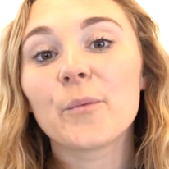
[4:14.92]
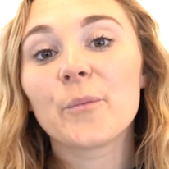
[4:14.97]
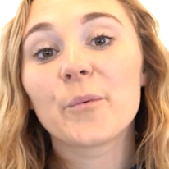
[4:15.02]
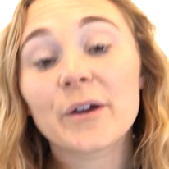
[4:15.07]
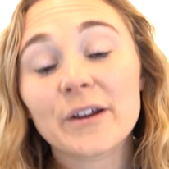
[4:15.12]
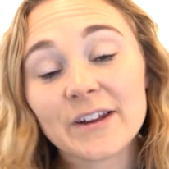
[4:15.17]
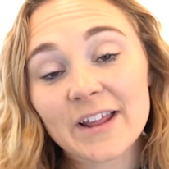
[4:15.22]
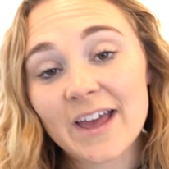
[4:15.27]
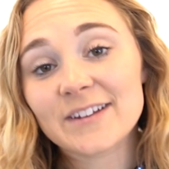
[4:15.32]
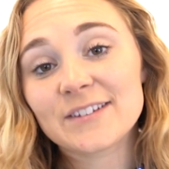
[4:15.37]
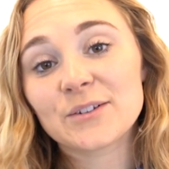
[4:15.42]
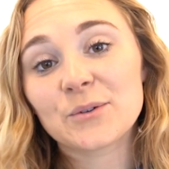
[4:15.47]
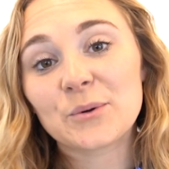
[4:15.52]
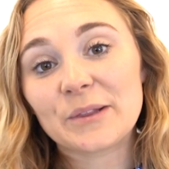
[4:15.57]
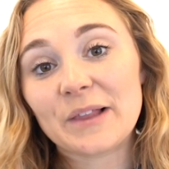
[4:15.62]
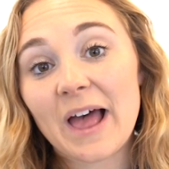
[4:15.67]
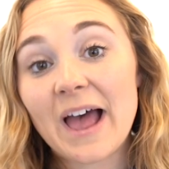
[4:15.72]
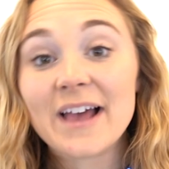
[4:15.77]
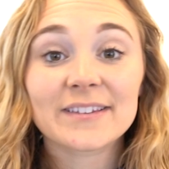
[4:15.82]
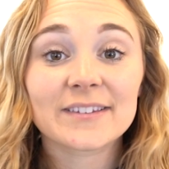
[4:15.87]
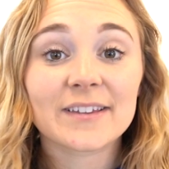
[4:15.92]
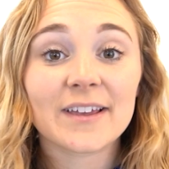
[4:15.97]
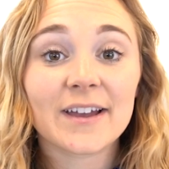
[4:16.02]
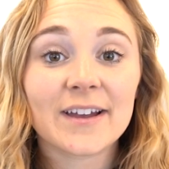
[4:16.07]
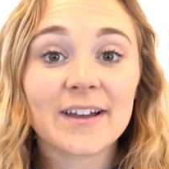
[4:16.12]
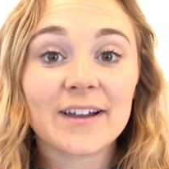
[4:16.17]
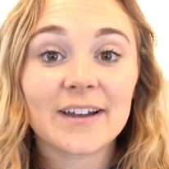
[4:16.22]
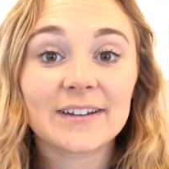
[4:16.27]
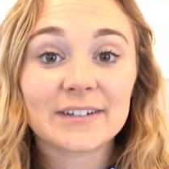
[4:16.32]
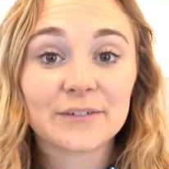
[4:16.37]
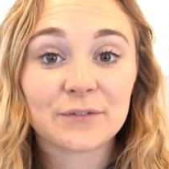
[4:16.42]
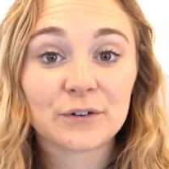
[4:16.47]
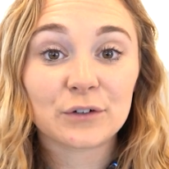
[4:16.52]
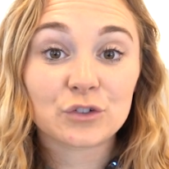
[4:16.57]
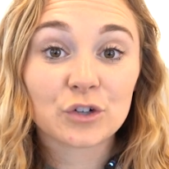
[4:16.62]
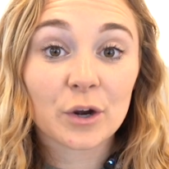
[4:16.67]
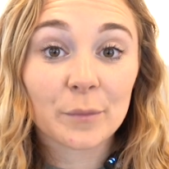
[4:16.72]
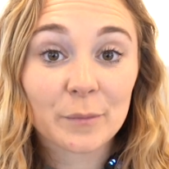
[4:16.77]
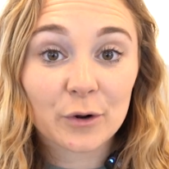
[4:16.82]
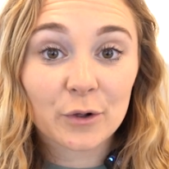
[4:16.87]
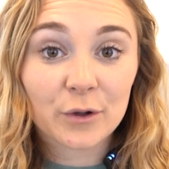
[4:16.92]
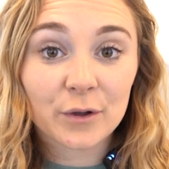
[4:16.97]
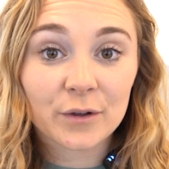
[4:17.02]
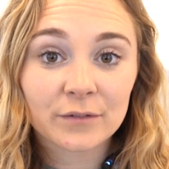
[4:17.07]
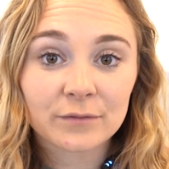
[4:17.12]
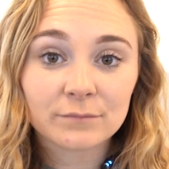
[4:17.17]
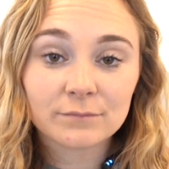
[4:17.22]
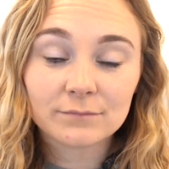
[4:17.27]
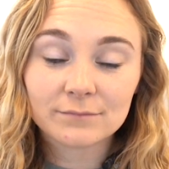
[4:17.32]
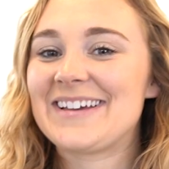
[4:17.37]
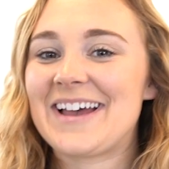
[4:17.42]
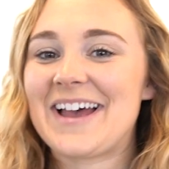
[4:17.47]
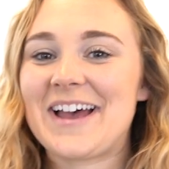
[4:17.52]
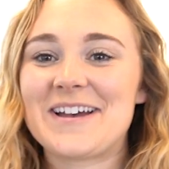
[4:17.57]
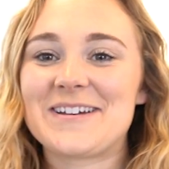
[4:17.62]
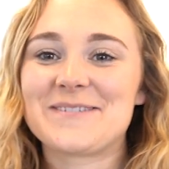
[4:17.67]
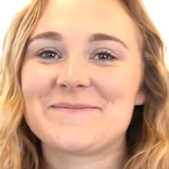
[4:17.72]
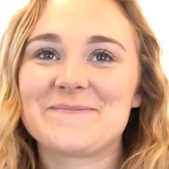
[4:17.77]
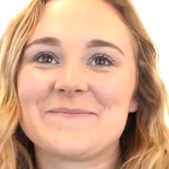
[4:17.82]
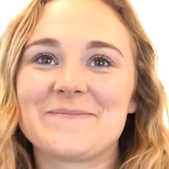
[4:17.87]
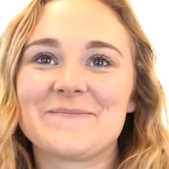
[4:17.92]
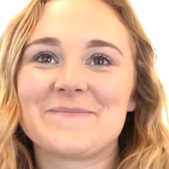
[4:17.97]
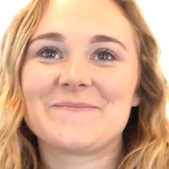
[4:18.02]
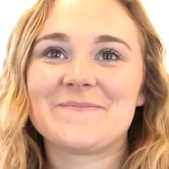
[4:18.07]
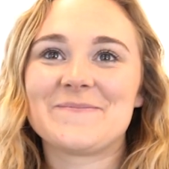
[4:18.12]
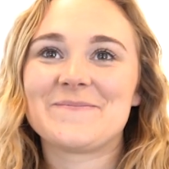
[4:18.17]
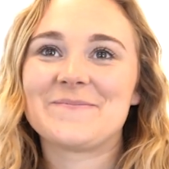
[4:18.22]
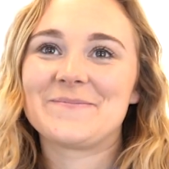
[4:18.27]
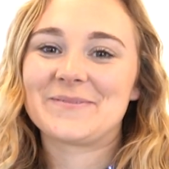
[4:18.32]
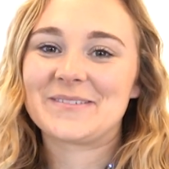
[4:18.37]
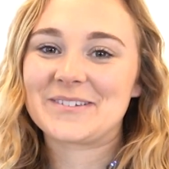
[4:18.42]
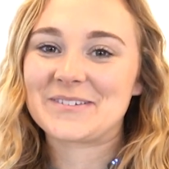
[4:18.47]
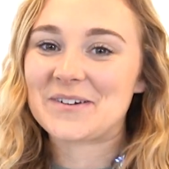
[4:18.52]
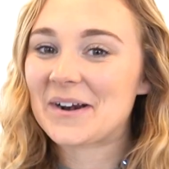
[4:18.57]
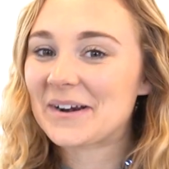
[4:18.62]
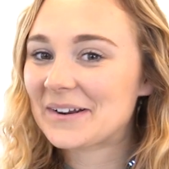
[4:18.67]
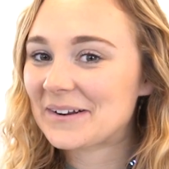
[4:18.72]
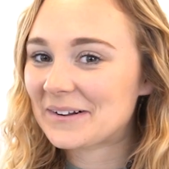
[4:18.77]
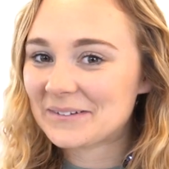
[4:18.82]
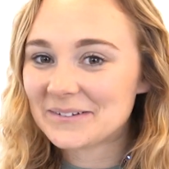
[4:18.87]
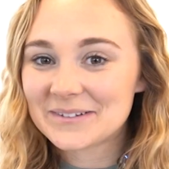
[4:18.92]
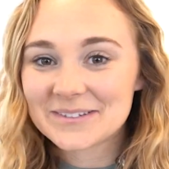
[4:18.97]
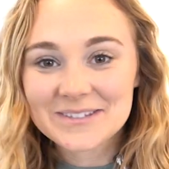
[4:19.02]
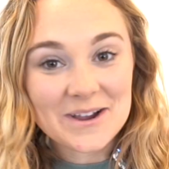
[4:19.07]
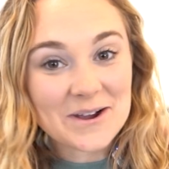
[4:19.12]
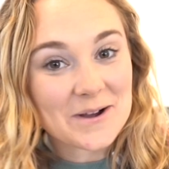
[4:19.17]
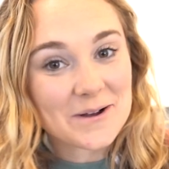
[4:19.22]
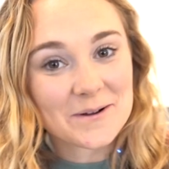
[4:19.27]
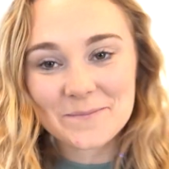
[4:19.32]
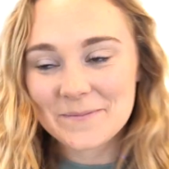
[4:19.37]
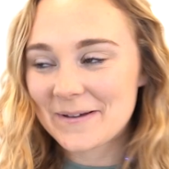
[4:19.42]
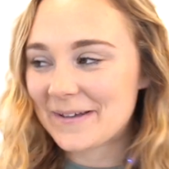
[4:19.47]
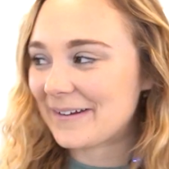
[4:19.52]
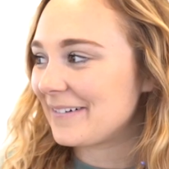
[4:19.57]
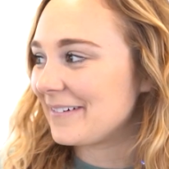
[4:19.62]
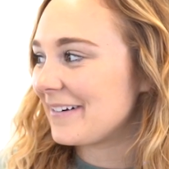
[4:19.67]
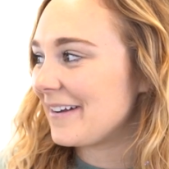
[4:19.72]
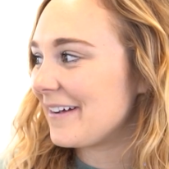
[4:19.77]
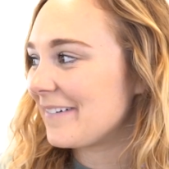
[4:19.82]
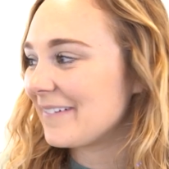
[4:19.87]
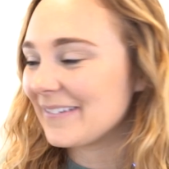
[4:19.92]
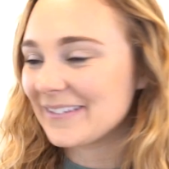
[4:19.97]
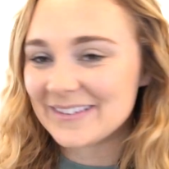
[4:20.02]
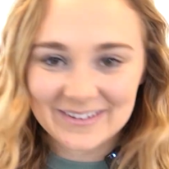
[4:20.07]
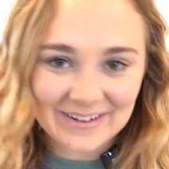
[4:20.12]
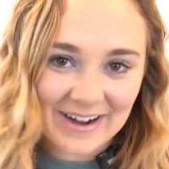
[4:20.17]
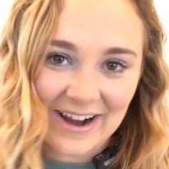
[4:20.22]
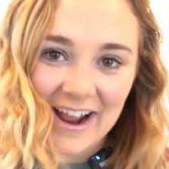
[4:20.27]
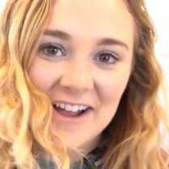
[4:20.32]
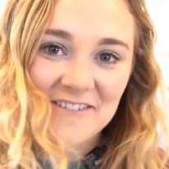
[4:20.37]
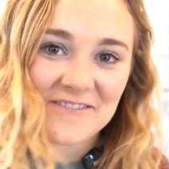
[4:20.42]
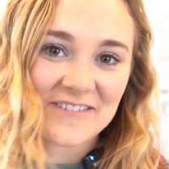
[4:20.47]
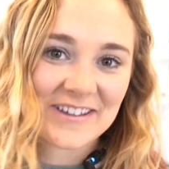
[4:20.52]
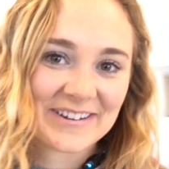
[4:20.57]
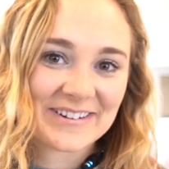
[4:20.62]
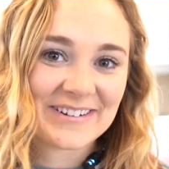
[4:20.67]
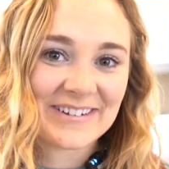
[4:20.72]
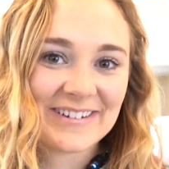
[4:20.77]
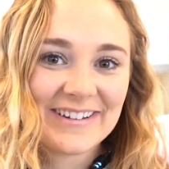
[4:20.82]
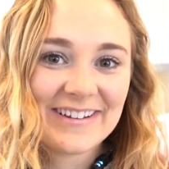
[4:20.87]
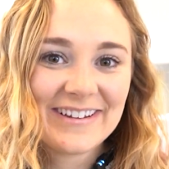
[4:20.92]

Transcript: We're gonna head to Alaska, a different terminal. I'm starting to lose hope. I don't know what's gonna happen.